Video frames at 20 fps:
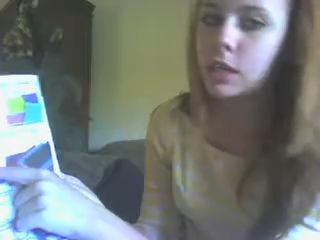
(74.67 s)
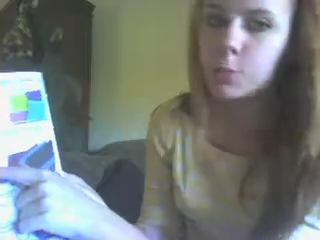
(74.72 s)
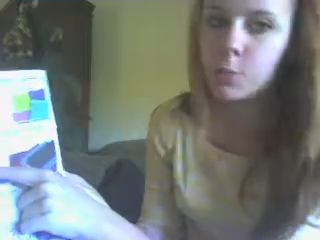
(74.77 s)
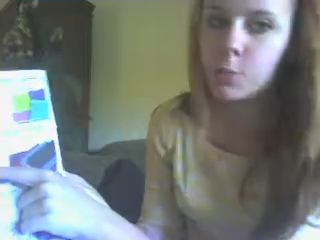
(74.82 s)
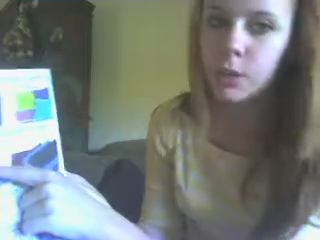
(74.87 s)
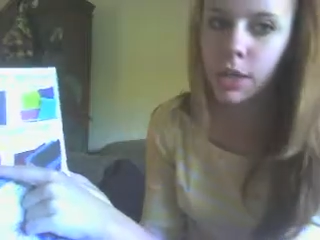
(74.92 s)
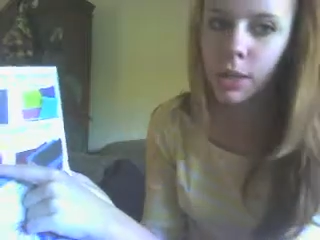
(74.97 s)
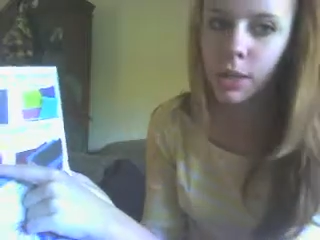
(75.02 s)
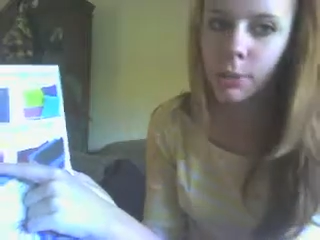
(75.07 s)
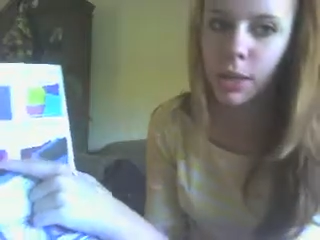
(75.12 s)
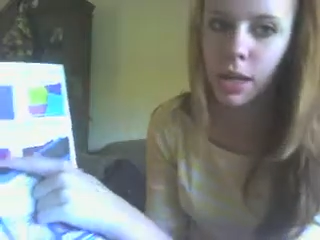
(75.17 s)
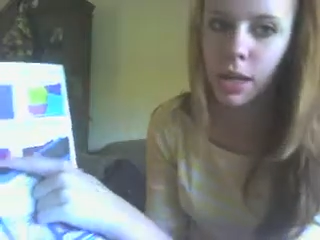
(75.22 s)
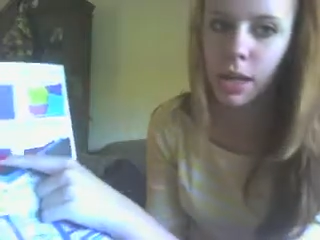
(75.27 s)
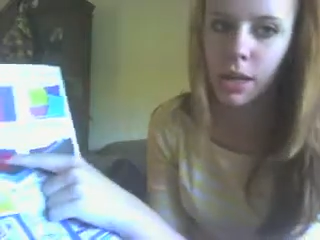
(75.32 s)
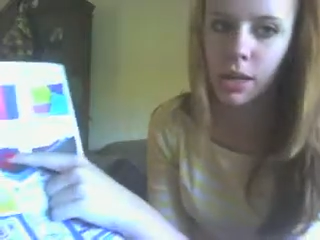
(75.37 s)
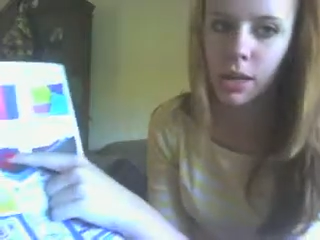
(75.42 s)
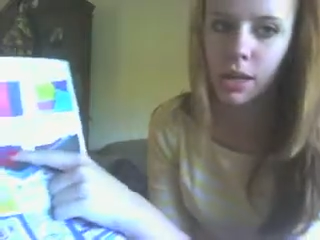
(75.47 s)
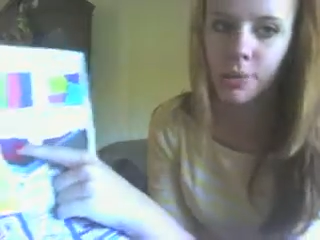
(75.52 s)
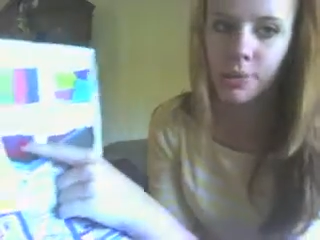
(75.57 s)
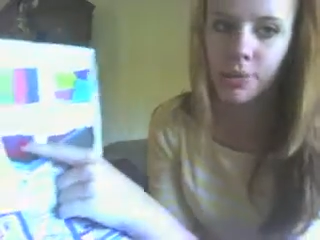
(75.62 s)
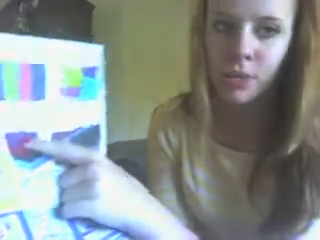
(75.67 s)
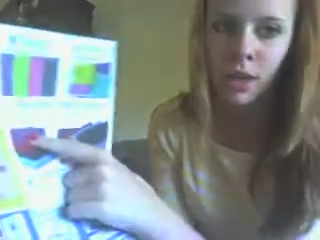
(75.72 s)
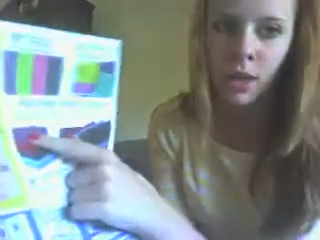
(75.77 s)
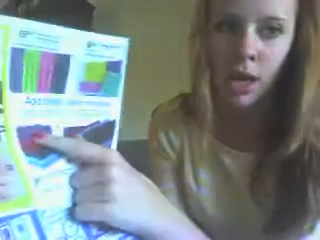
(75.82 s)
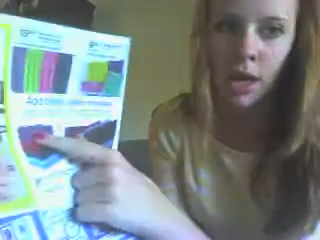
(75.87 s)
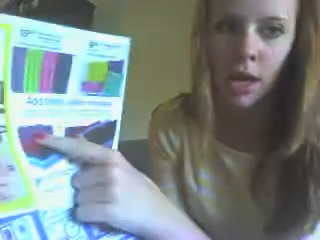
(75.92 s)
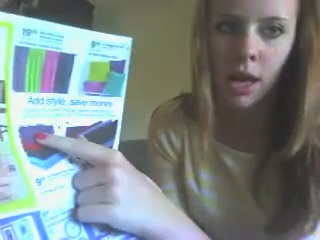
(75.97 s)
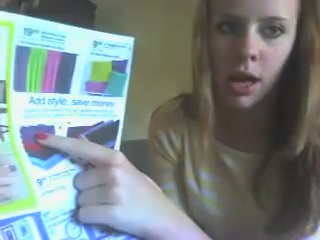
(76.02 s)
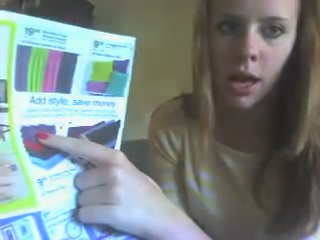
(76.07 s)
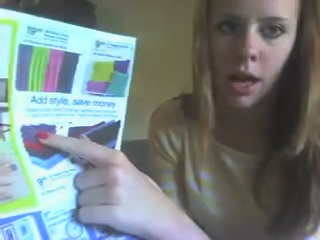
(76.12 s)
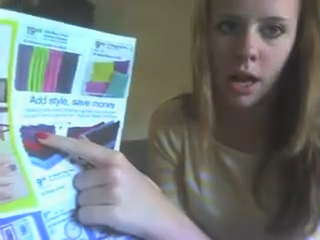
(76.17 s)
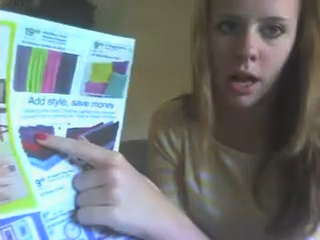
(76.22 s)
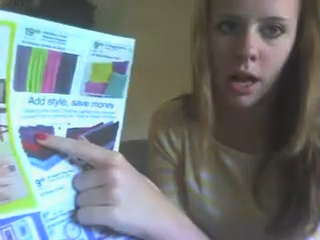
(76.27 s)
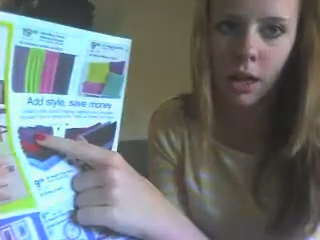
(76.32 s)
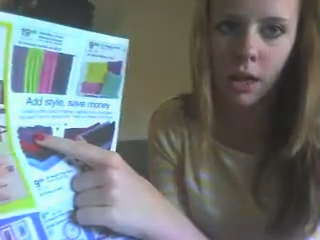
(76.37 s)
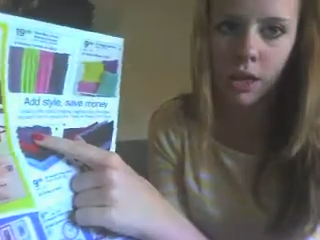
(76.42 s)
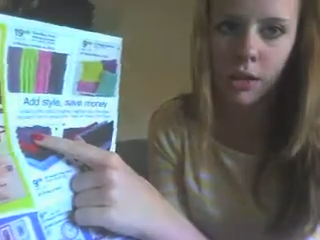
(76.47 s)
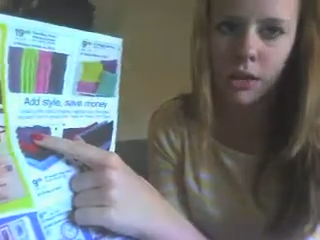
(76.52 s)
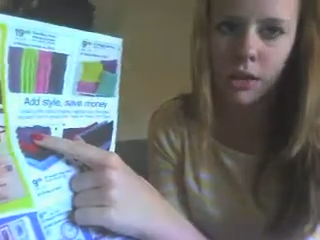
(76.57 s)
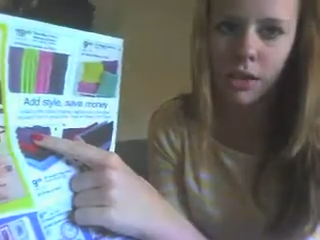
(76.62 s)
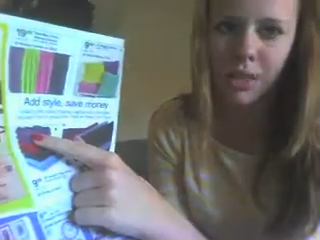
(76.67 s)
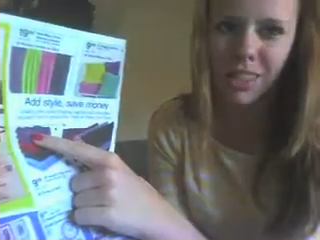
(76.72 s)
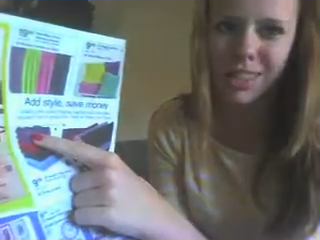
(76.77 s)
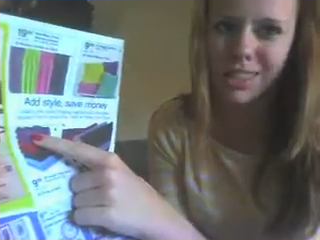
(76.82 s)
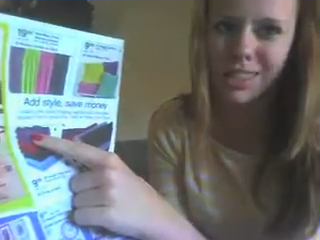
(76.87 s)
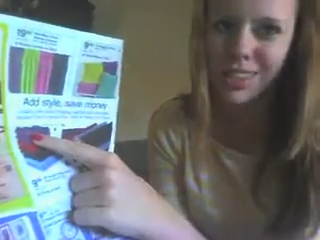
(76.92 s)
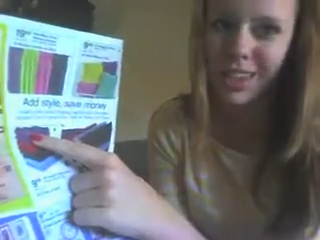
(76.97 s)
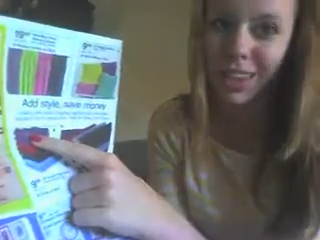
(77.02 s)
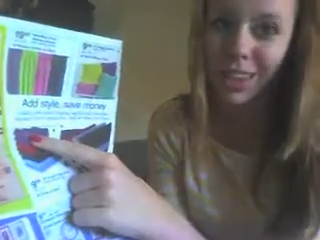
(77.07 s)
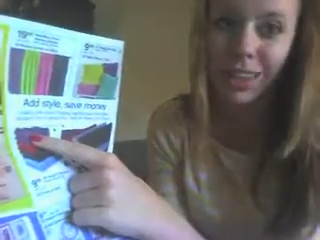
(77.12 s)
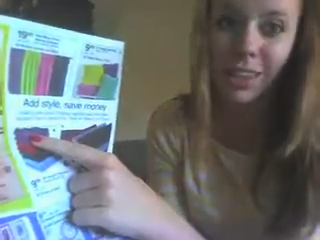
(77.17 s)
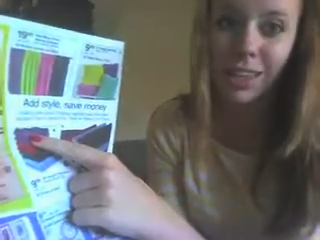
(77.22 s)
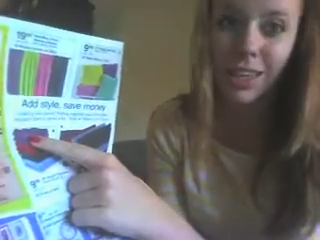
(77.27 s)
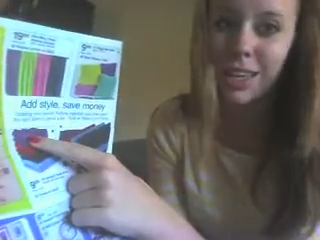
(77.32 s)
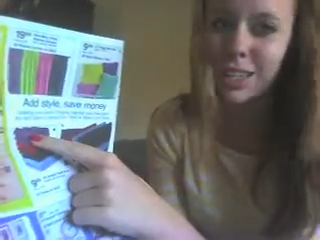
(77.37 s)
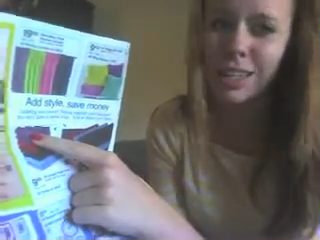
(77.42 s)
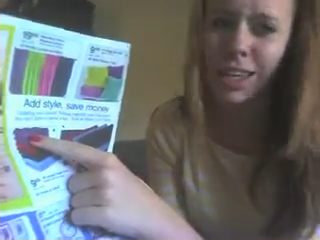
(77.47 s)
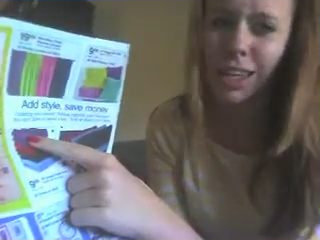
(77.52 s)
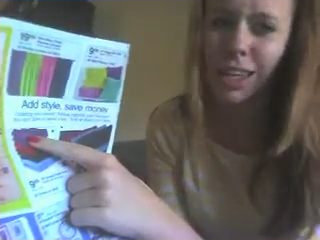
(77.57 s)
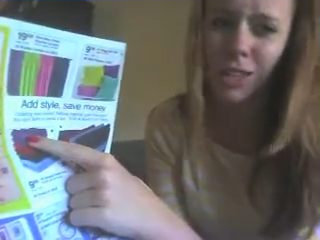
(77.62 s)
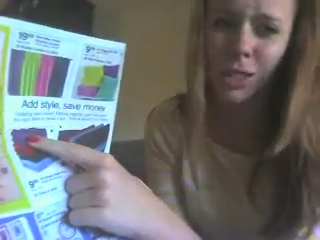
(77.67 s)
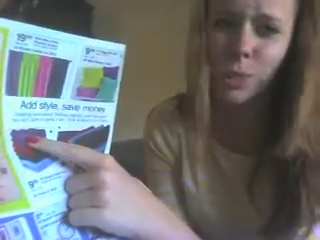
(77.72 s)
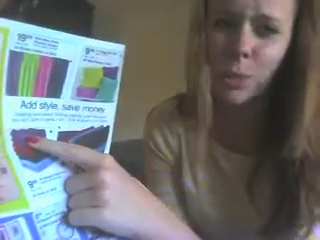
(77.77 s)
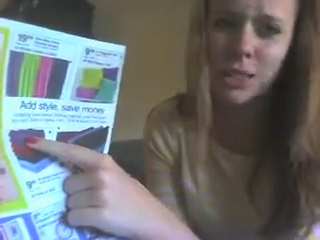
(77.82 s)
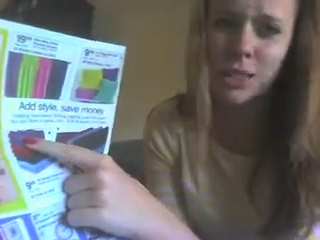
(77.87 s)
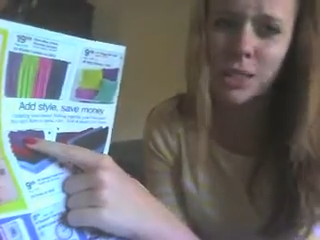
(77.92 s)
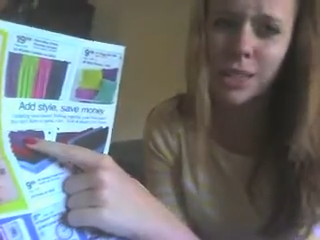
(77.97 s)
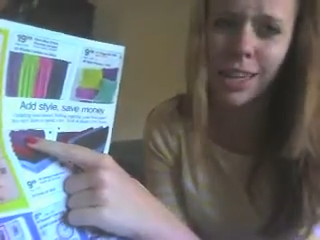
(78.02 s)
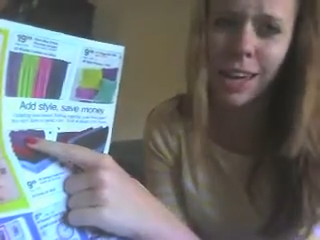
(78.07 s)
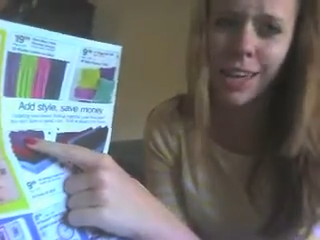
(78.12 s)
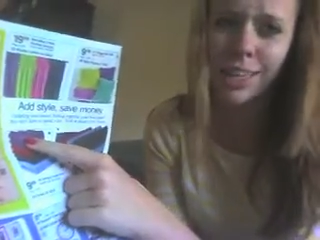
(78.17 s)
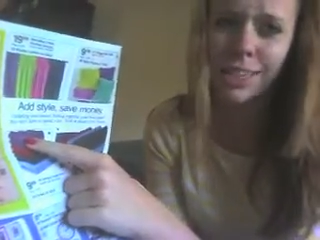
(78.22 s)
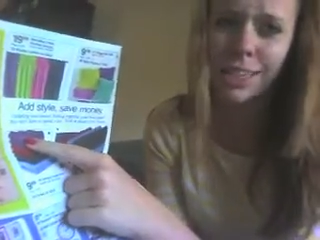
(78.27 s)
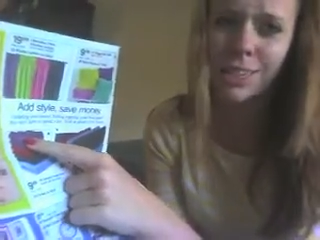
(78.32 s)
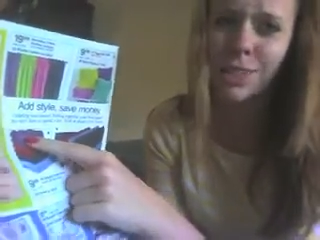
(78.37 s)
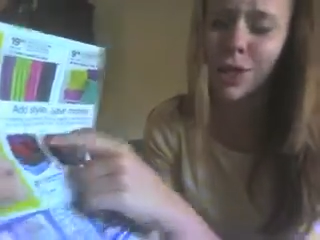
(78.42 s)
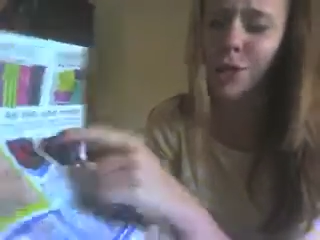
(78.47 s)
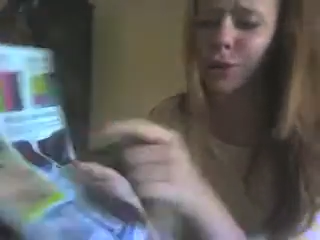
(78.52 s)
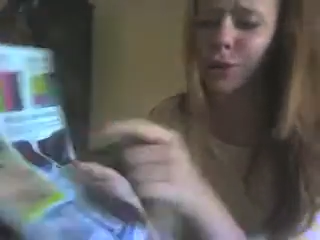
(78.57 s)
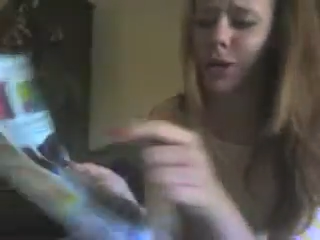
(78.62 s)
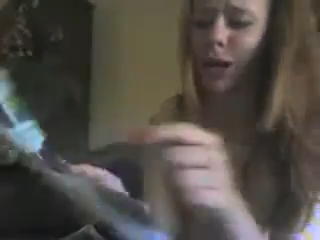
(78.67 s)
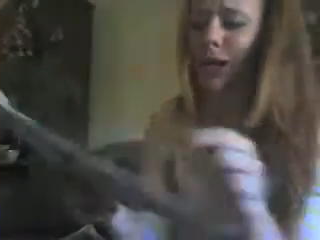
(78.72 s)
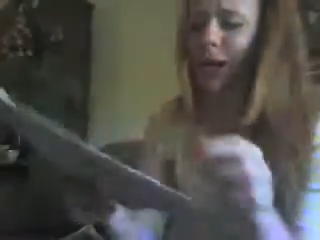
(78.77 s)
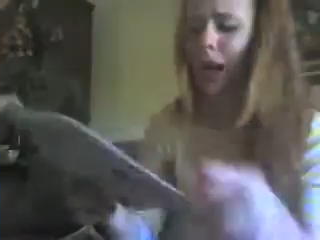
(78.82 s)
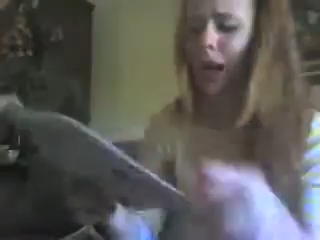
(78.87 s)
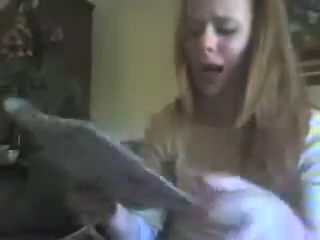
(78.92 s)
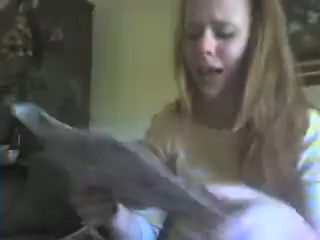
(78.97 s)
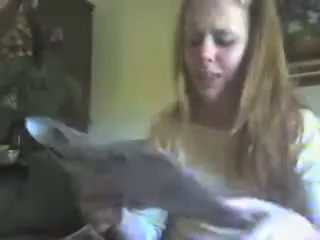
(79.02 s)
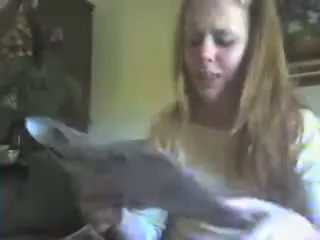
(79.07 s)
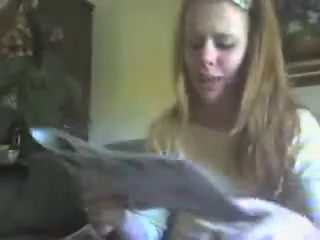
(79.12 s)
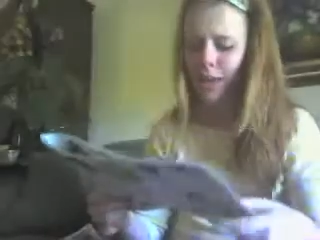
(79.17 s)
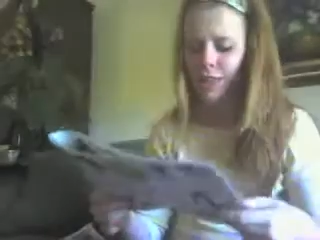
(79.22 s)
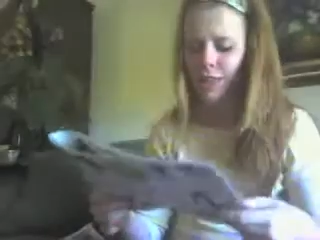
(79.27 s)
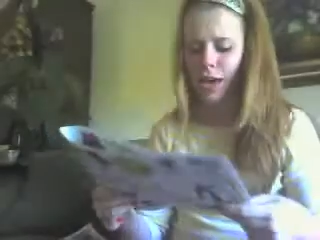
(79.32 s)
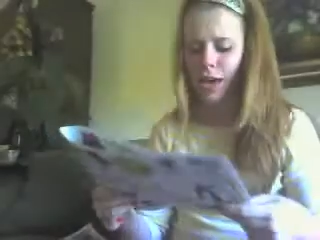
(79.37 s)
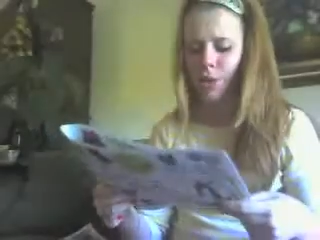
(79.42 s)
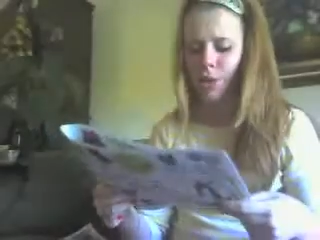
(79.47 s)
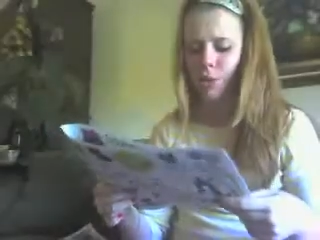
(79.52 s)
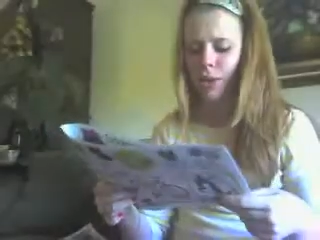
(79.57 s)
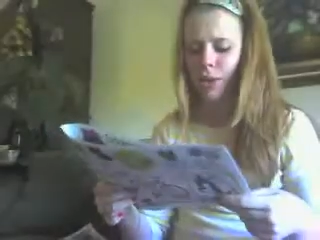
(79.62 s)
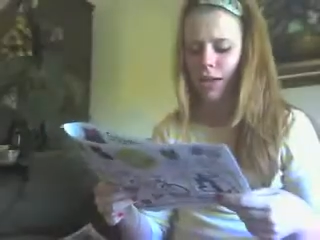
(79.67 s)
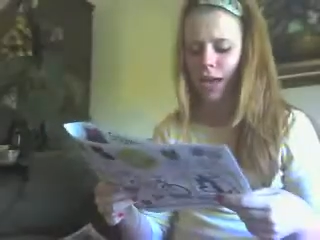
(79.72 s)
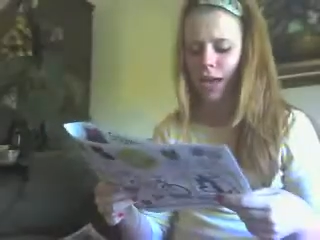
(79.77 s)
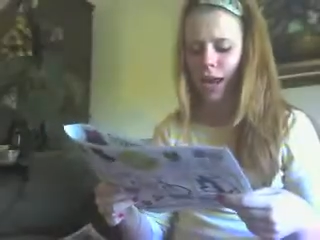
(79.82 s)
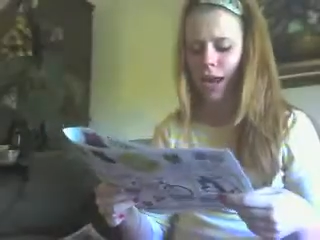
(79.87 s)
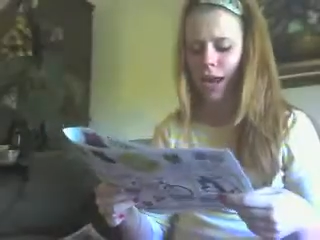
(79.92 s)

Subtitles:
It's pretty big. It's like a twin size, so I like that one,